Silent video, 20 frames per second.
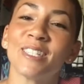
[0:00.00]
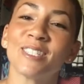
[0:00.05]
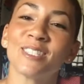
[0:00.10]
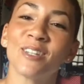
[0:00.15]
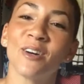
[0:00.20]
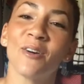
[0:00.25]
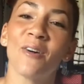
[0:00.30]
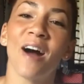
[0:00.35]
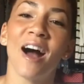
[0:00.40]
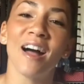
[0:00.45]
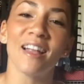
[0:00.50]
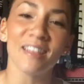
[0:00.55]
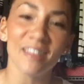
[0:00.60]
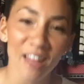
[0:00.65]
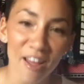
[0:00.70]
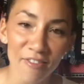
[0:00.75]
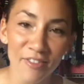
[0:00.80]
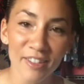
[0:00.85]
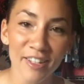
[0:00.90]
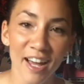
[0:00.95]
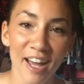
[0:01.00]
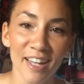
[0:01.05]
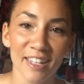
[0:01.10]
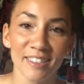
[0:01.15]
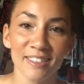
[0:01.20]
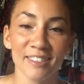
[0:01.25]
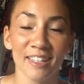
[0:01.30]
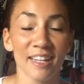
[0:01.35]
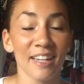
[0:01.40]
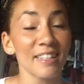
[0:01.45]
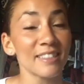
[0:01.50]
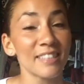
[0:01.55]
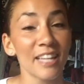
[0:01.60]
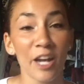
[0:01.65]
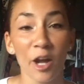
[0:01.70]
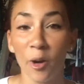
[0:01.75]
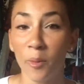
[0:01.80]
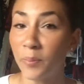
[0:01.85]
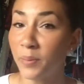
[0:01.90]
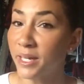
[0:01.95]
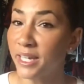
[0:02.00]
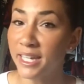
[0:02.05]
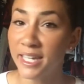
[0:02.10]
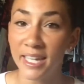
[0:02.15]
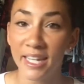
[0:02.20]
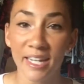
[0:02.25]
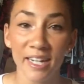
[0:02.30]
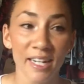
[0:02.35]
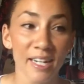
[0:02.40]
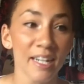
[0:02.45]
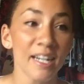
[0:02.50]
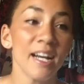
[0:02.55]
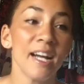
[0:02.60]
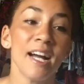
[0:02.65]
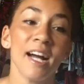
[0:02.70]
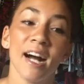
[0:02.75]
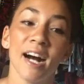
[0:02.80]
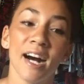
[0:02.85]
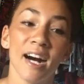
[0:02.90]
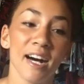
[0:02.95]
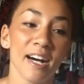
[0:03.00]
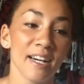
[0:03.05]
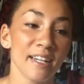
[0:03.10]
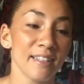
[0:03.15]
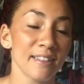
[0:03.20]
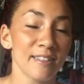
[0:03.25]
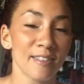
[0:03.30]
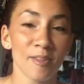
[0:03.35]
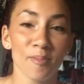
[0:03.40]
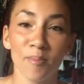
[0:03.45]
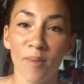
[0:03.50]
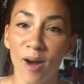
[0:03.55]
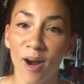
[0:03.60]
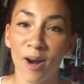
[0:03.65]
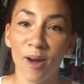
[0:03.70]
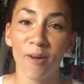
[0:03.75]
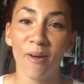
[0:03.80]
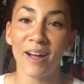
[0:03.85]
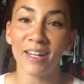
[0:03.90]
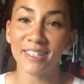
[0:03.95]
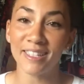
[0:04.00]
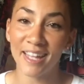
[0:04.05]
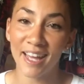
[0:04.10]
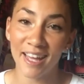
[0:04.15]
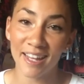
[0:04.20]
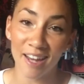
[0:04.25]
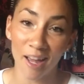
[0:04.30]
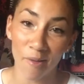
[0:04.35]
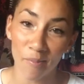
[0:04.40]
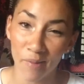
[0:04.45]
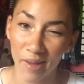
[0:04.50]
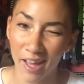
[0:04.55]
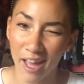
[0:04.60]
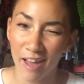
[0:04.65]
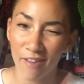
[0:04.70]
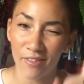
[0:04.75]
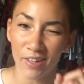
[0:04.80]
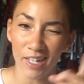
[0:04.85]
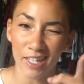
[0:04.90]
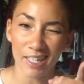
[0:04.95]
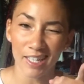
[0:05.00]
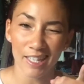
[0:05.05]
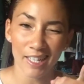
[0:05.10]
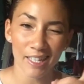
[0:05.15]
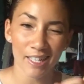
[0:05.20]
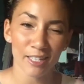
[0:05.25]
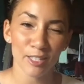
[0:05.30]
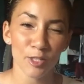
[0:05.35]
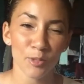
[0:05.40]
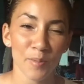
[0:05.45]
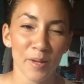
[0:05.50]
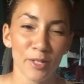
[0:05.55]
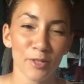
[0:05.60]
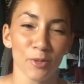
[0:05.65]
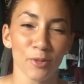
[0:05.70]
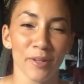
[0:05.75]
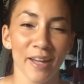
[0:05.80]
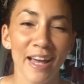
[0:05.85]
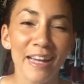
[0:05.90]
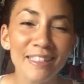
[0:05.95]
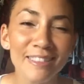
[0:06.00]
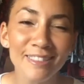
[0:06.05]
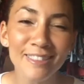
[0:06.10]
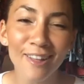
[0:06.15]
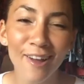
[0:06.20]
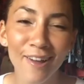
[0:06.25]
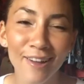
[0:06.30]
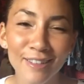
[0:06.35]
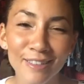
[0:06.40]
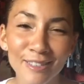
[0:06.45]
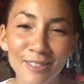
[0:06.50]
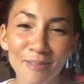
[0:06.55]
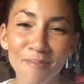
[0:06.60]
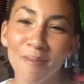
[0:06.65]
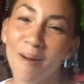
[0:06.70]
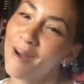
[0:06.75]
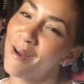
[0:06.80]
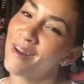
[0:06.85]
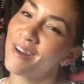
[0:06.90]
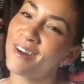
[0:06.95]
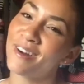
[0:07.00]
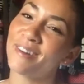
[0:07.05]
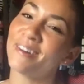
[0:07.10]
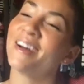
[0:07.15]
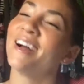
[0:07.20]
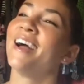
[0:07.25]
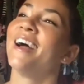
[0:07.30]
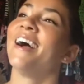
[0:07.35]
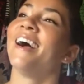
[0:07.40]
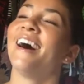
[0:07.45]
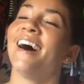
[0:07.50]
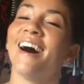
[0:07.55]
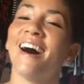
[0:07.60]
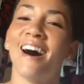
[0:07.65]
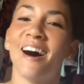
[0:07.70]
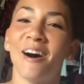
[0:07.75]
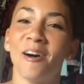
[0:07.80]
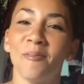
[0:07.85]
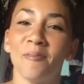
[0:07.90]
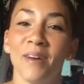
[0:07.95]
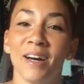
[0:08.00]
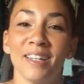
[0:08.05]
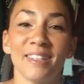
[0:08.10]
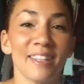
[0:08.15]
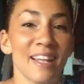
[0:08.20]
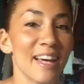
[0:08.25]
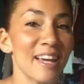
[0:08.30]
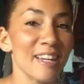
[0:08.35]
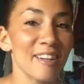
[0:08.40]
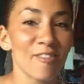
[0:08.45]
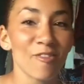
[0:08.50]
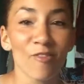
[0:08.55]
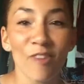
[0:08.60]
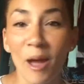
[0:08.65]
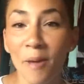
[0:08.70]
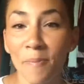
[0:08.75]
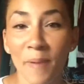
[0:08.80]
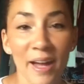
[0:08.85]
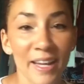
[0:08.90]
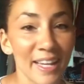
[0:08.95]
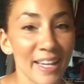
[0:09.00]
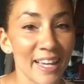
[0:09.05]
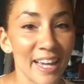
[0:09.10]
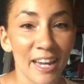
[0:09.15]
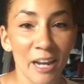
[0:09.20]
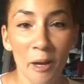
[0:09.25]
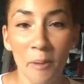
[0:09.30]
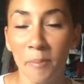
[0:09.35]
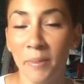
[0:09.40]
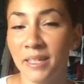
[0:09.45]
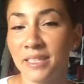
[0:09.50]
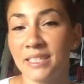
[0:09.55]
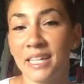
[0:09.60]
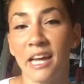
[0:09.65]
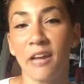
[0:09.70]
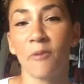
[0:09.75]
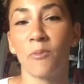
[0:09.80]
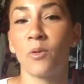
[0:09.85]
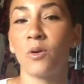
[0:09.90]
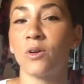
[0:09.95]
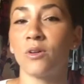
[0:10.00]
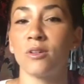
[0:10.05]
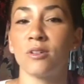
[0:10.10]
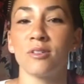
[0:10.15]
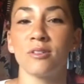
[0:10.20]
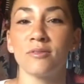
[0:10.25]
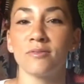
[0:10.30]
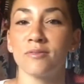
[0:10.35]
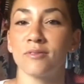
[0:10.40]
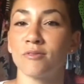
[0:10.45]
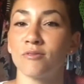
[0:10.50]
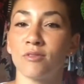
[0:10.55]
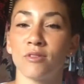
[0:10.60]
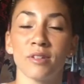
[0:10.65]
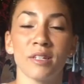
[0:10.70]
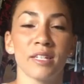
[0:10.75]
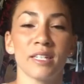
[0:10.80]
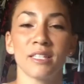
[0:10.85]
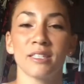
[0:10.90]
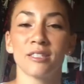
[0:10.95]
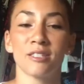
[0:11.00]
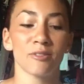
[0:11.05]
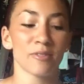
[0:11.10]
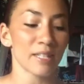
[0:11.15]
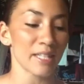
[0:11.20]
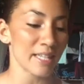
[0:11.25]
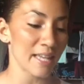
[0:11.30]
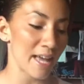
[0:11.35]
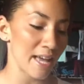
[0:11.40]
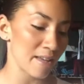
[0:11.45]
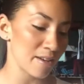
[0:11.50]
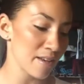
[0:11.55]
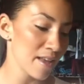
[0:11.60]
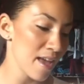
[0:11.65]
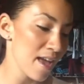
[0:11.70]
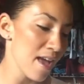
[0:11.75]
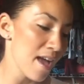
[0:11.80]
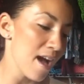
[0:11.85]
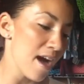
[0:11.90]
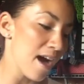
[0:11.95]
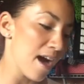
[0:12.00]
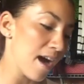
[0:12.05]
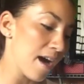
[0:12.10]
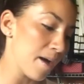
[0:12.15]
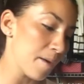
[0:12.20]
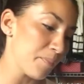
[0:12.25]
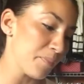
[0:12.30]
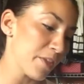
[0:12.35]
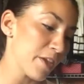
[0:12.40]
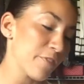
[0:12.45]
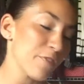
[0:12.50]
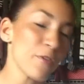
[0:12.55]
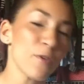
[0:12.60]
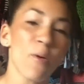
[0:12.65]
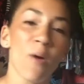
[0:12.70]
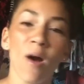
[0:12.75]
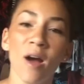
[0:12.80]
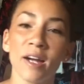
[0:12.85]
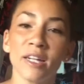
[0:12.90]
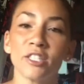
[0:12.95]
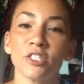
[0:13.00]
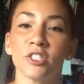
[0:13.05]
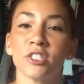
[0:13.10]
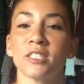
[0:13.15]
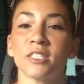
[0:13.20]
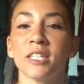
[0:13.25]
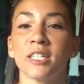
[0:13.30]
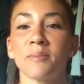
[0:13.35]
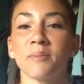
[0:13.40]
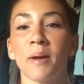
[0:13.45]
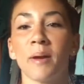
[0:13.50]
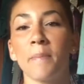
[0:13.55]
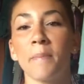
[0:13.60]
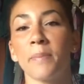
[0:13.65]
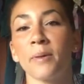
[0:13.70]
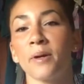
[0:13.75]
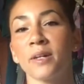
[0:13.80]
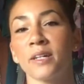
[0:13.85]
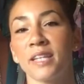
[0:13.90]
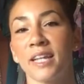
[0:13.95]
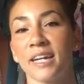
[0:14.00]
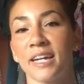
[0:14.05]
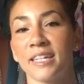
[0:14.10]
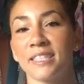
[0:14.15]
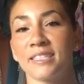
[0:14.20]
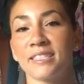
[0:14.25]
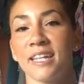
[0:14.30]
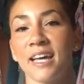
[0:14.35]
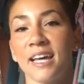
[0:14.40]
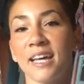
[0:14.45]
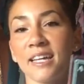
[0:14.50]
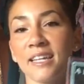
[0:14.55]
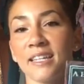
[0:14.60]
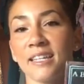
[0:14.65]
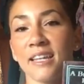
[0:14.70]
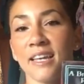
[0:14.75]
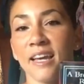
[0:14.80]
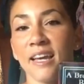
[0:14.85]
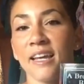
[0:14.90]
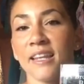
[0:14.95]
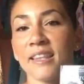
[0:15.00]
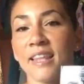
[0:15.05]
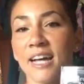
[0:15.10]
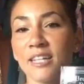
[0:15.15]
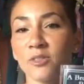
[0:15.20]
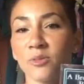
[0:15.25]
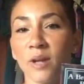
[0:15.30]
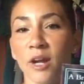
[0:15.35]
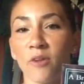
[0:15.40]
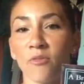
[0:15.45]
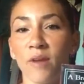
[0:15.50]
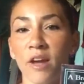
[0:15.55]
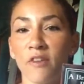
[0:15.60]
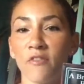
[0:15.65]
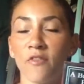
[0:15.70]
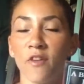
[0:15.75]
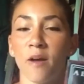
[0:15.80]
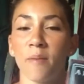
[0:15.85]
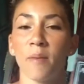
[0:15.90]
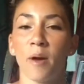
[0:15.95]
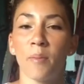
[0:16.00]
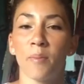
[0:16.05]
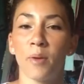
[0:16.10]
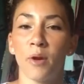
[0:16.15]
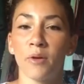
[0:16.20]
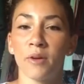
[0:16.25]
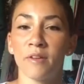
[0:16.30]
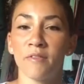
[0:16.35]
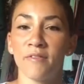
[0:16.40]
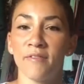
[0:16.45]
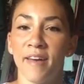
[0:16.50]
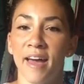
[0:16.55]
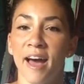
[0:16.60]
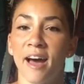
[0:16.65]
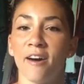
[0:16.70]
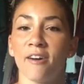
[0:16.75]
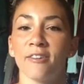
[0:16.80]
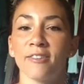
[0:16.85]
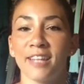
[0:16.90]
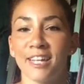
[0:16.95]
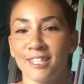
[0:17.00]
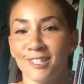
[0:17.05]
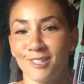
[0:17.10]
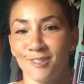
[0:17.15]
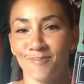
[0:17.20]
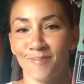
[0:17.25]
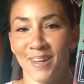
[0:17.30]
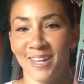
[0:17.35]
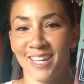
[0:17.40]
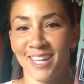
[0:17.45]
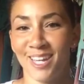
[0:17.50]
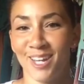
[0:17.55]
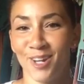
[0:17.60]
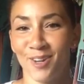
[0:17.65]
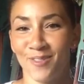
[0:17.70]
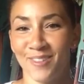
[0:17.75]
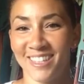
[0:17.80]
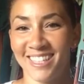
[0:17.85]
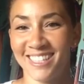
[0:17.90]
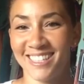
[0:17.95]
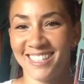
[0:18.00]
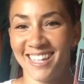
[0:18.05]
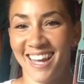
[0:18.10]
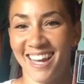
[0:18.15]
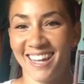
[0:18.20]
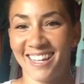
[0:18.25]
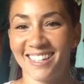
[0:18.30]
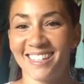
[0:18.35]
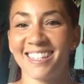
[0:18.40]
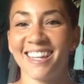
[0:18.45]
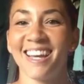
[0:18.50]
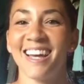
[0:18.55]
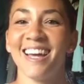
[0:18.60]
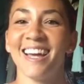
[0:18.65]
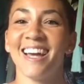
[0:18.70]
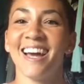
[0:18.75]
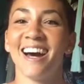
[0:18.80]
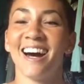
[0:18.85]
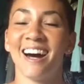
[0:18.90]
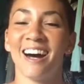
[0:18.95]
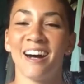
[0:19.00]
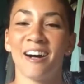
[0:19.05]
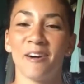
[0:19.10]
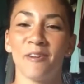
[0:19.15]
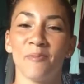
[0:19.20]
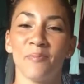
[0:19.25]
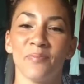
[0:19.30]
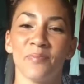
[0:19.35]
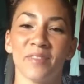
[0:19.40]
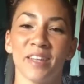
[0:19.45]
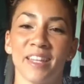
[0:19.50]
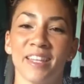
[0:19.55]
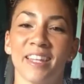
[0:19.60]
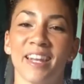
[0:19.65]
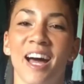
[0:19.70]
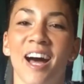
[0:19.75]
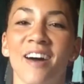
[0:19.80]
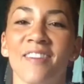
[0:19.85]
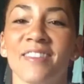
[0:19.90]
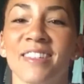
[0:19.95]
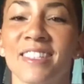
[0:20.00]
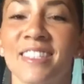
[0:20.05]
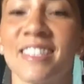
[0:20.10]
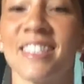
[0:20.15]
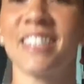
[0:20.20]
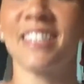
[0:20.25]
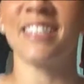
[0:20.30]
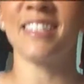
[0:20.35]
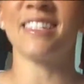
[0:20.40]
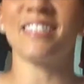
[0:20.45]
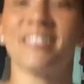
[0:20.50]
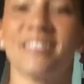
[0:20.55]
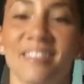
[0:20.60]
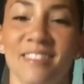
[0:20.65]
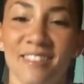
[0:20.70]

so I love you guys. Like I said, I'll be here, tomorrow at 10. I may have a special guest on tomorrow. And then right back again on Monday, we'll get into it again. If you are interested in my book, like I said, that's what I read from, A Broken Vow. That's my kiddo with his hand. And then obviously these